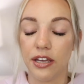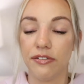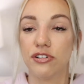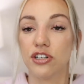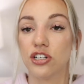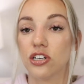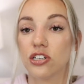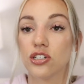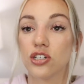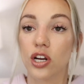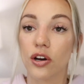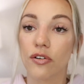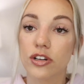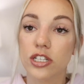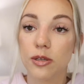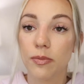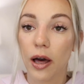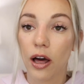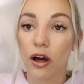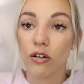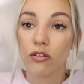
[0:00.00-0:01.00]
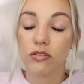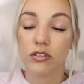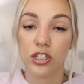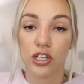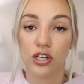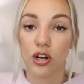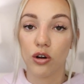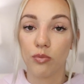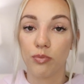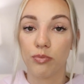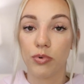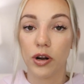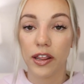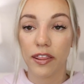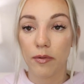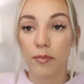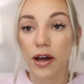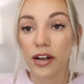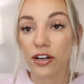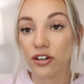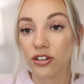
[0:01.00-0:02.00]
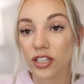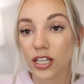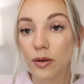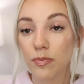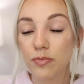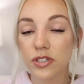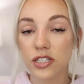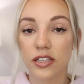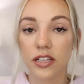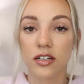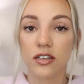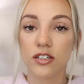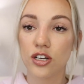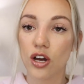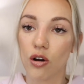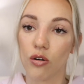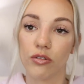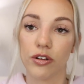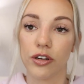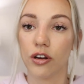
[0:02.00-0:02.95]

If you're just nervous about, you know, putting them on your lips, then don't.